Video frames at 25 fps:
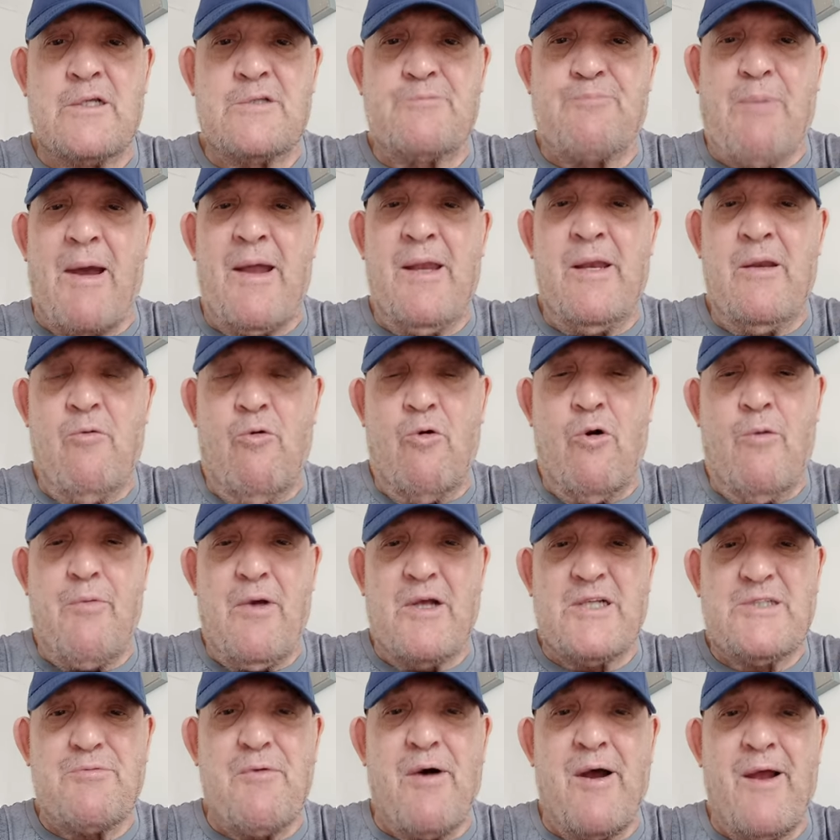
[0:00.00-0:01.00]
Ben, all the
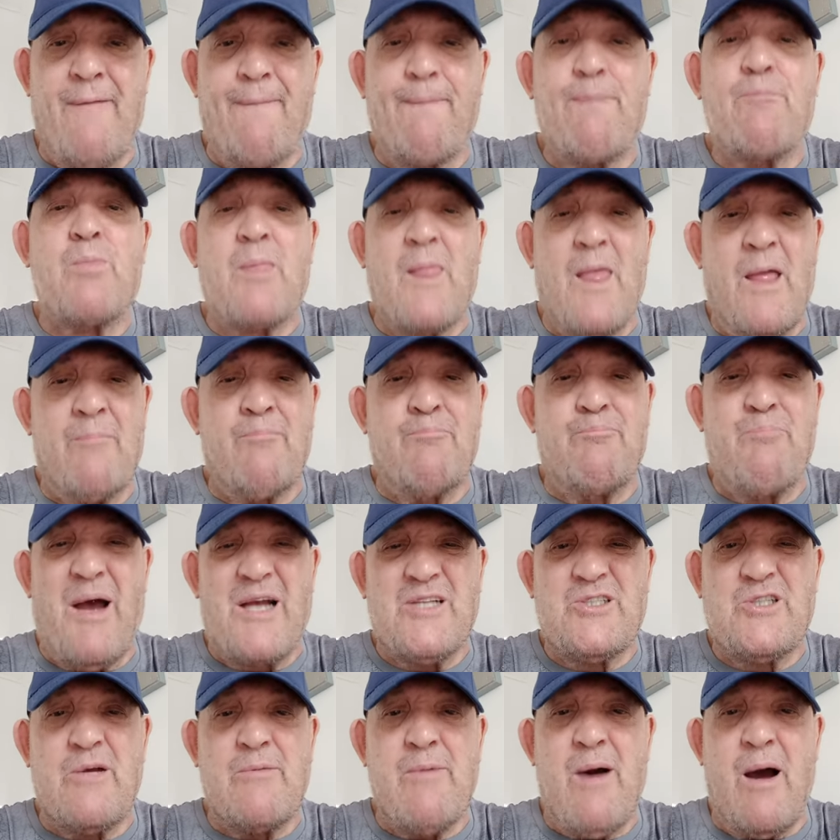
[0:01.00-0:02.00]
best, mate, and
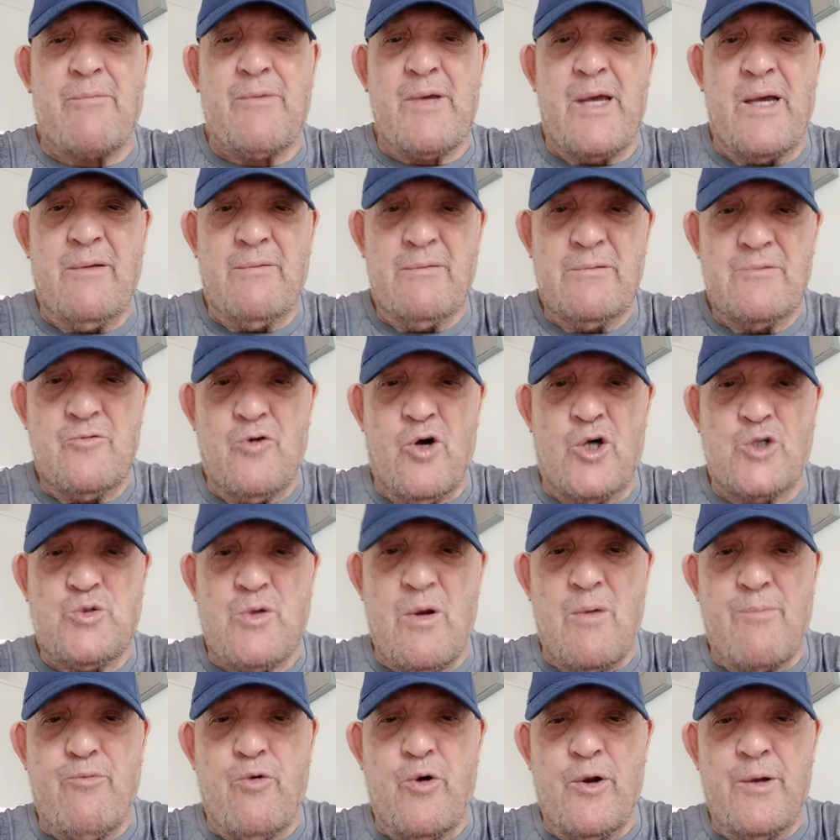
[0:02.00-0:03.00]
bash him up, yeah? Nice
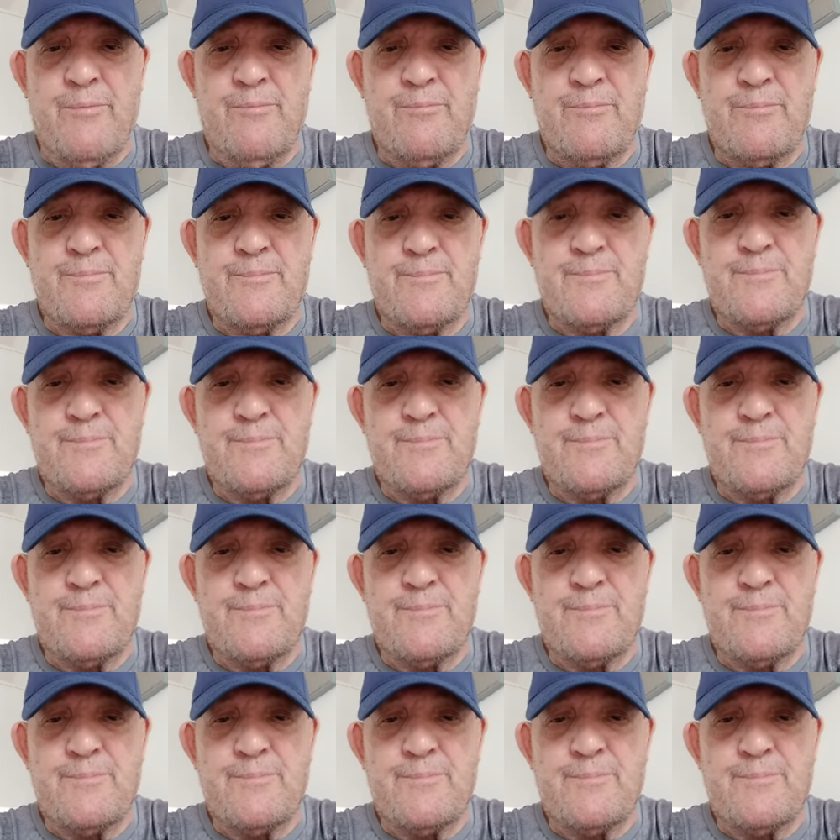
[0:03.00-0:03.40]
one, boy.